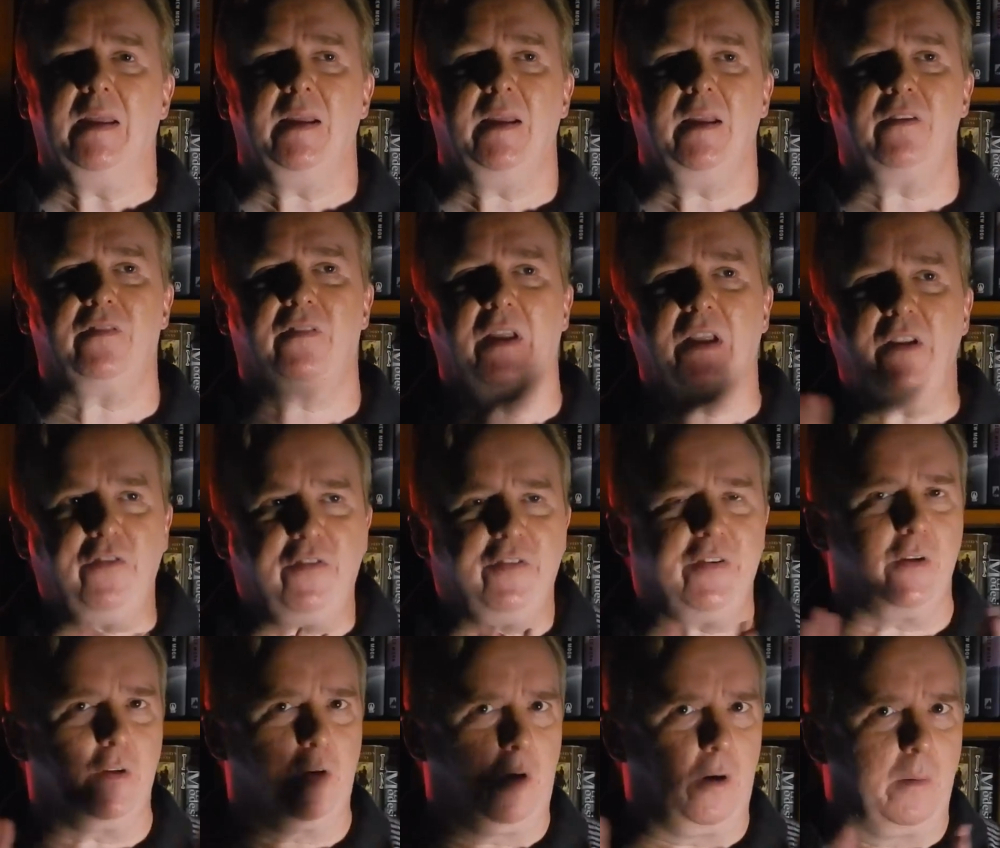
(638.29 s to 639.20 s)
is
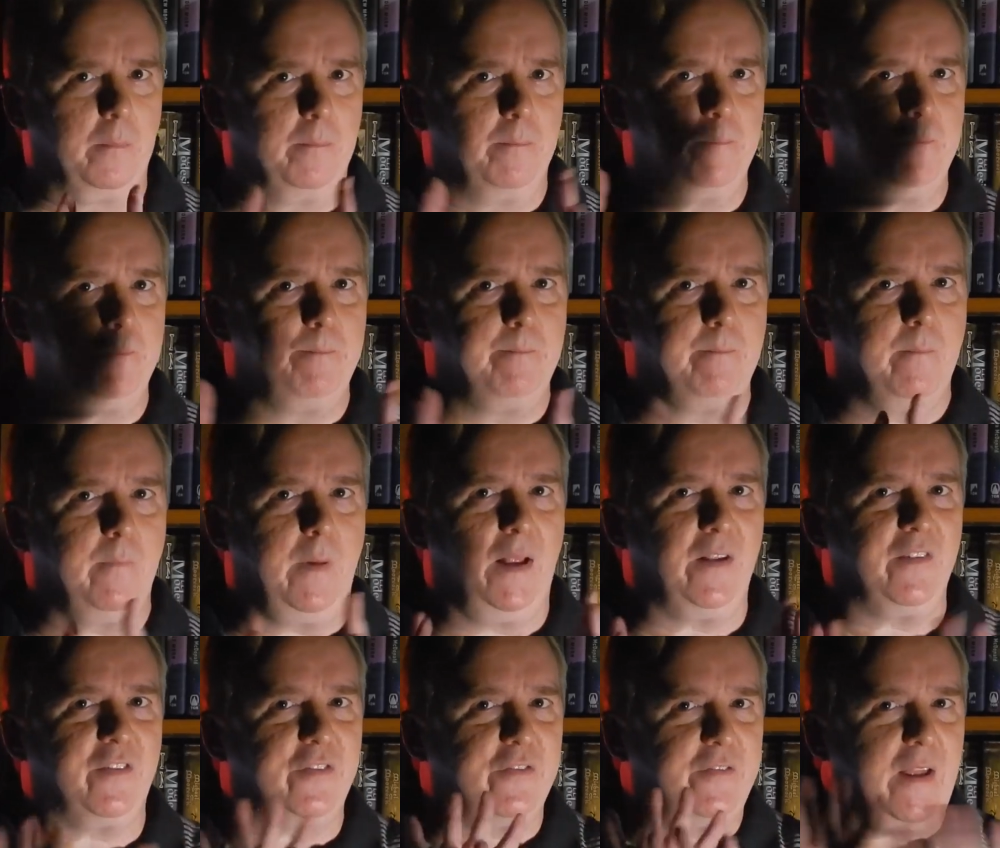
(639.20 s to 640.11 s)
insular
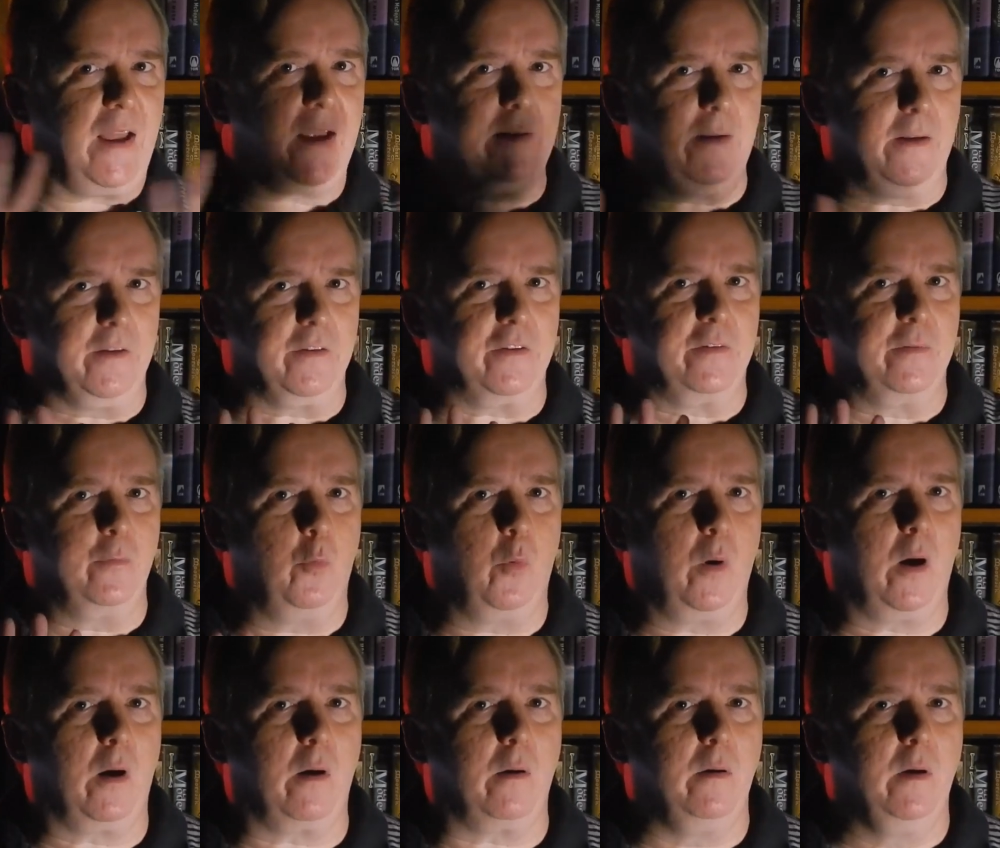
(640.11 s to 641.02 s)
and stagnant,
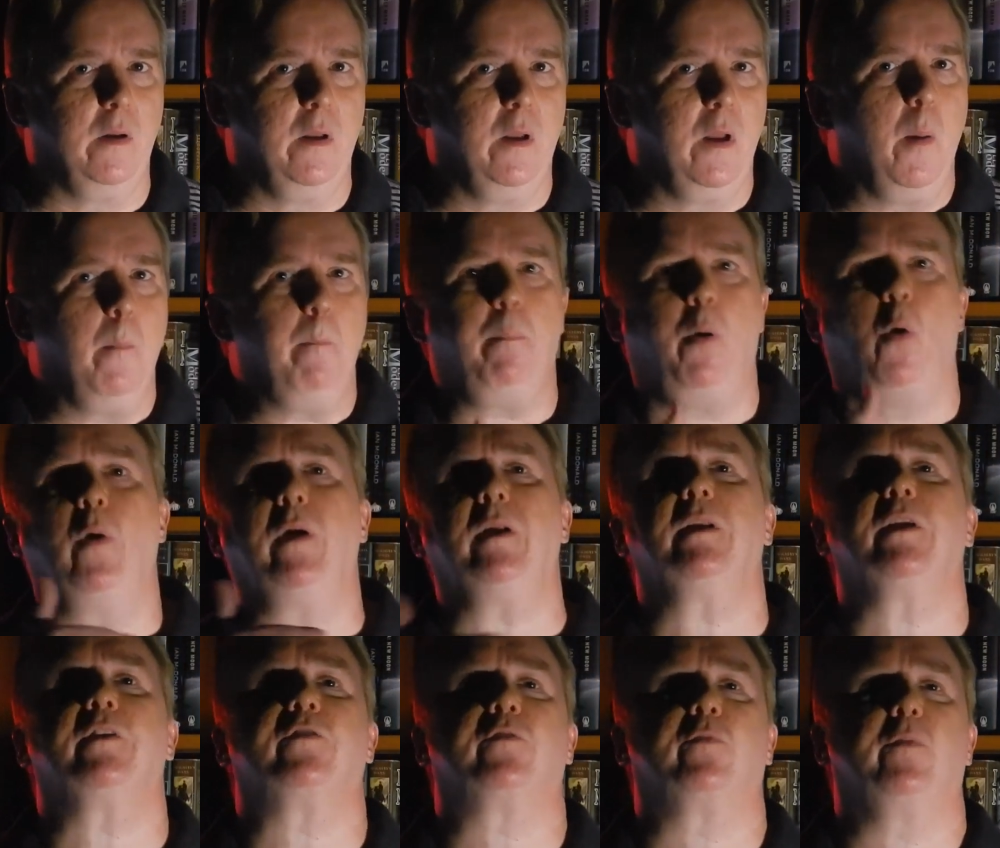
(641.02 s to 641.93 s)
where
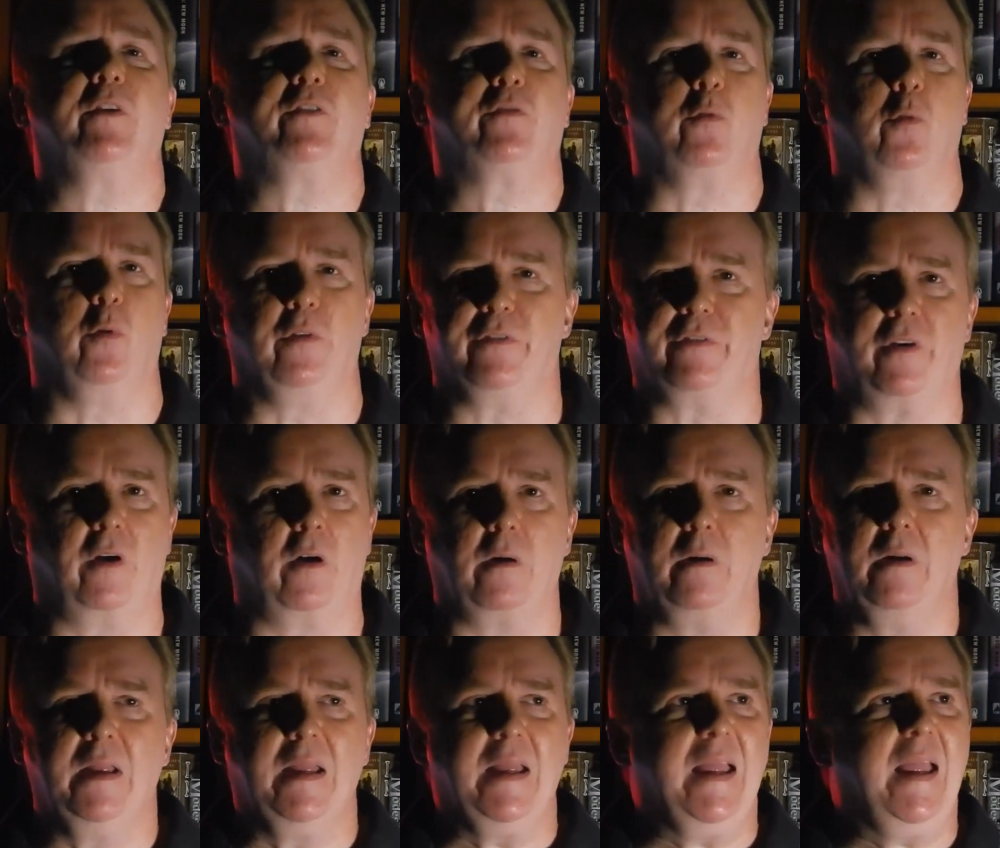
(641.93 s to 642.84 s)
pointless rituals
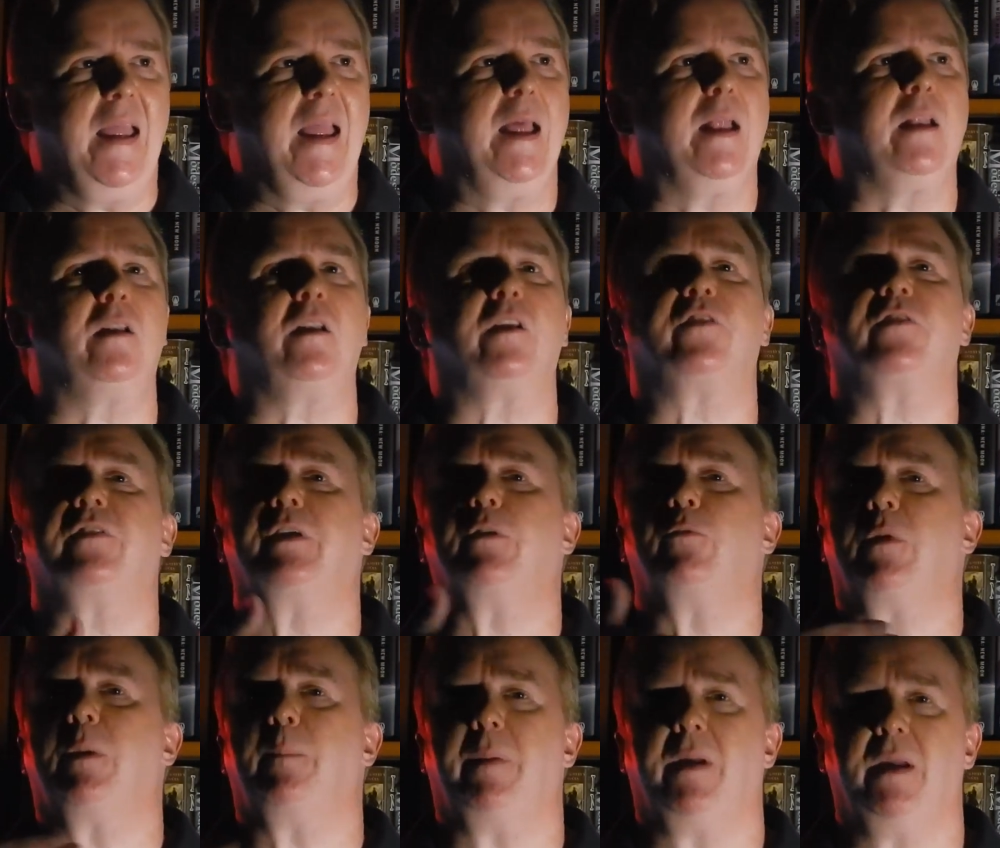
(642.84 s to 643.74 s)
are endlessly
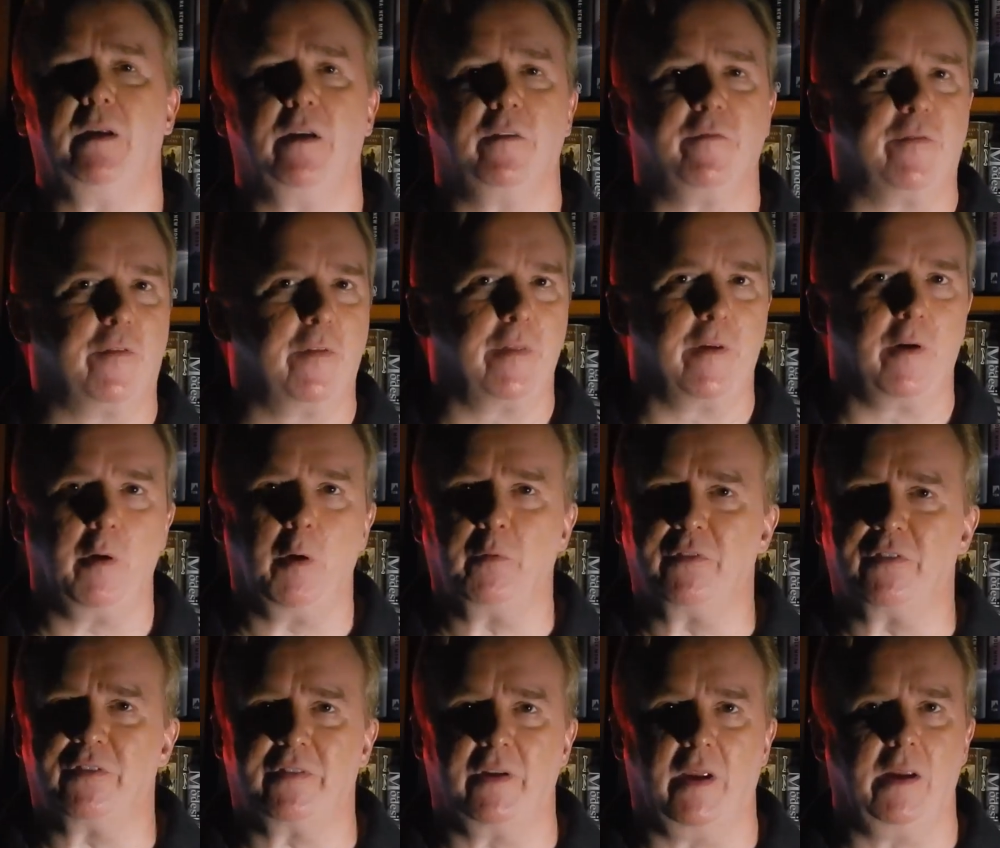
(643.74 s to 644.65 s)
repeated for their
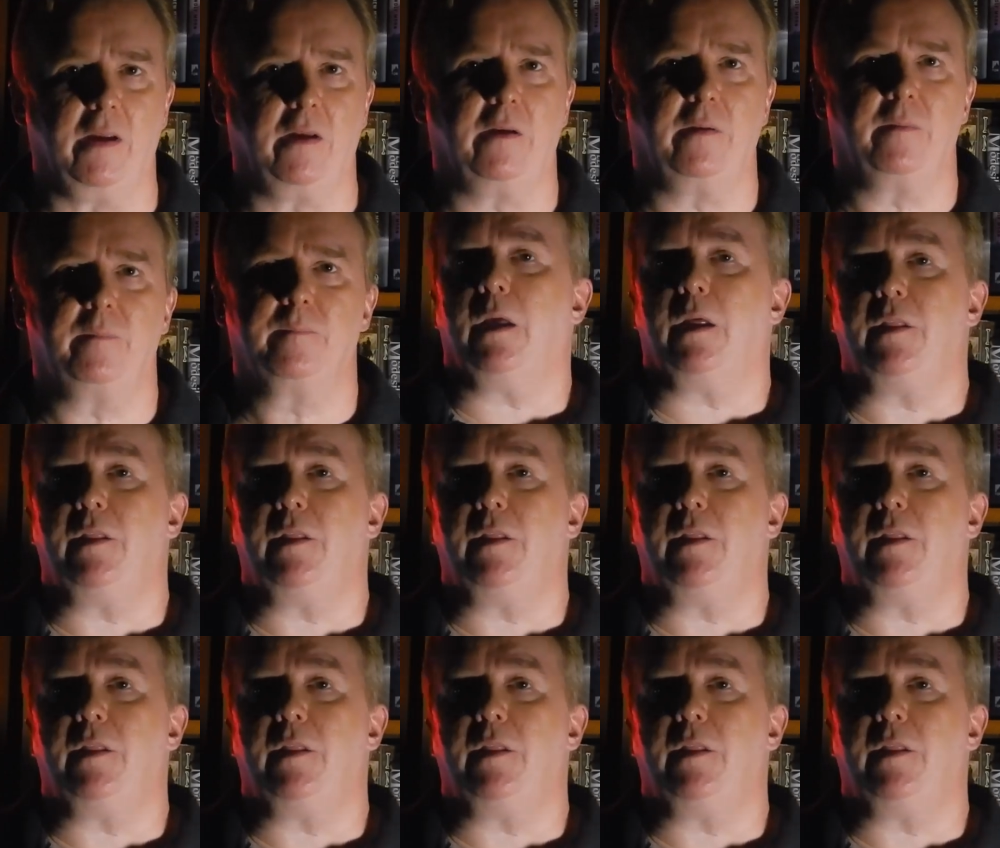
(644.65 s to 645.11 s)
own sake.